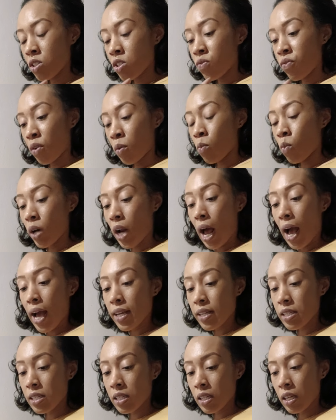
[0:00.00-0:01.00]
from what
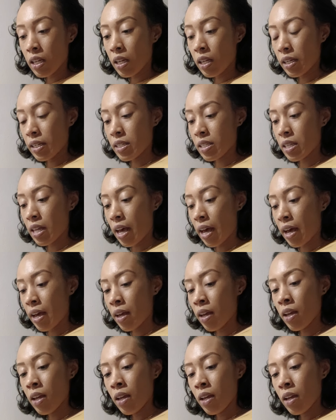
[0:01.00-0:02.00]
I see, is
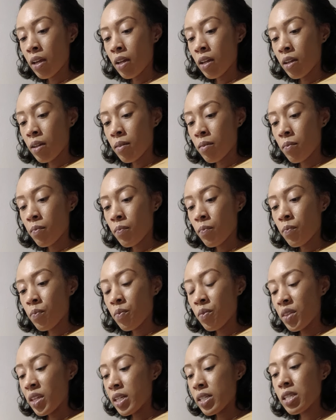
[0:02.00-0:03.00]
that
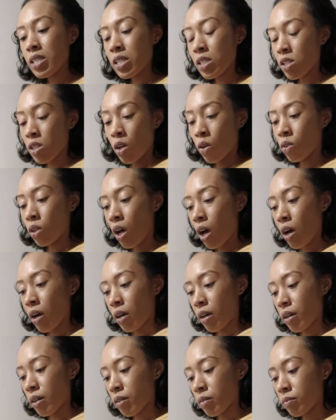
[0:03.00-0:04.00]
this is no
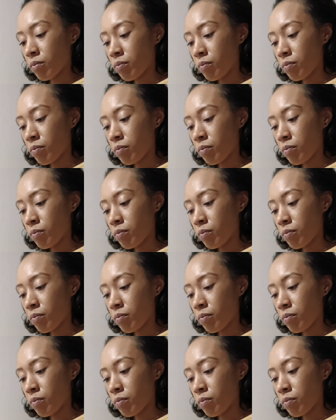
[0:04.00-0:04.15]
longer.